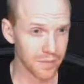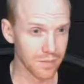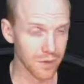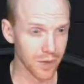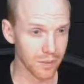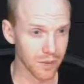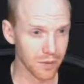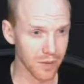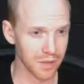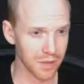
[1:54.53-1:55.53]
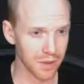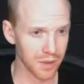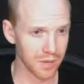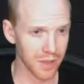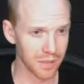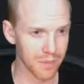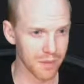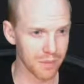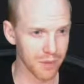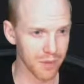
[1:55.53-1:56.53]
Up 24 frames
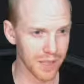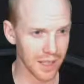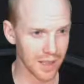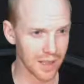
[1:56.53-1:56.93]
per second.